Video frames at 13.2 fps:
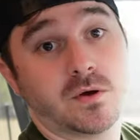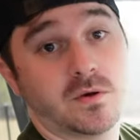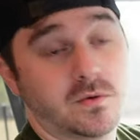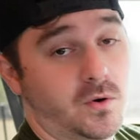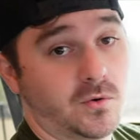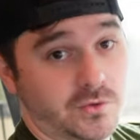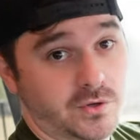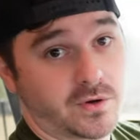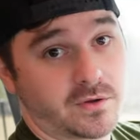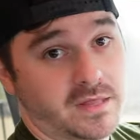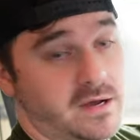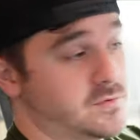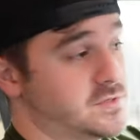holder
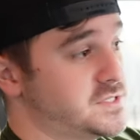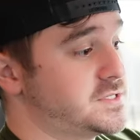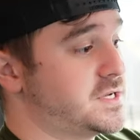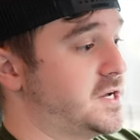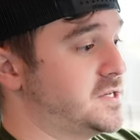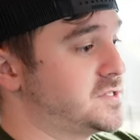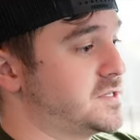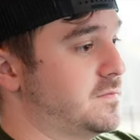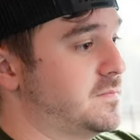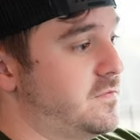that was custom